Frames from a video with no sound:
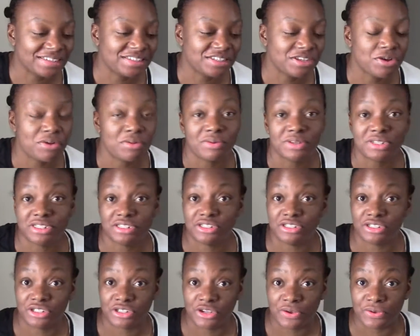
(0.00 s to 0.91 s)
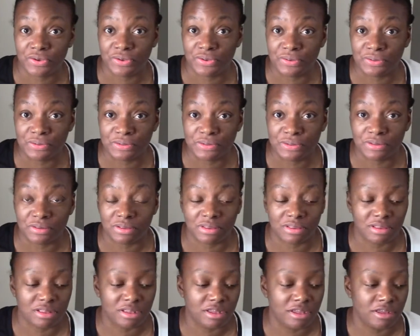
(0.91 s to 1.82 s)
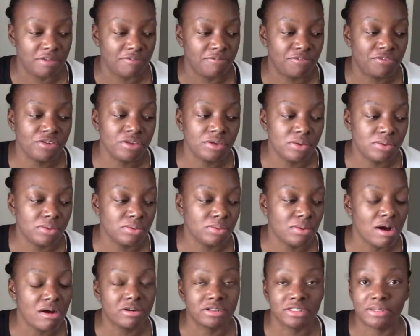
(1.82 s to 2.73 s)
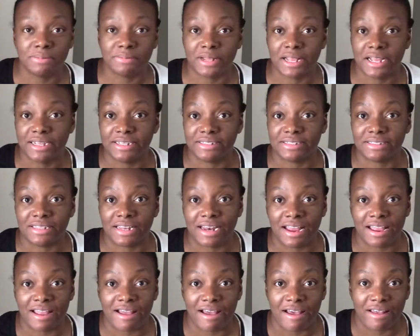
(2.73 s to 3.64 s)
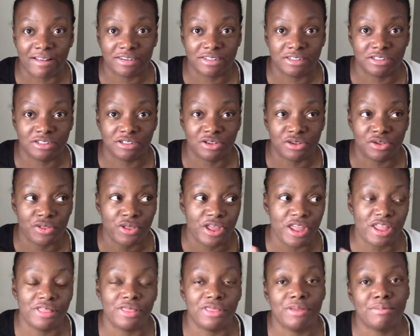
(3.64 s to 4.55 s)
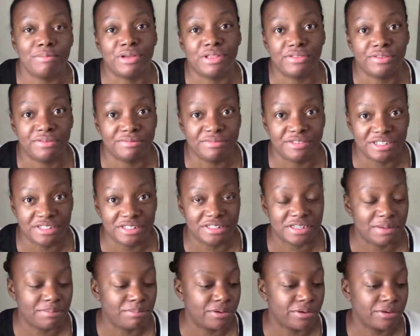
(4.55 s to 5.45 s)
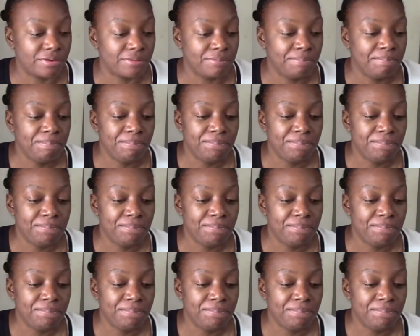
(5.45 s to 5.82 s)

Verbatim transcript: So I wanted to show you the few art supplies that I got in the month of December.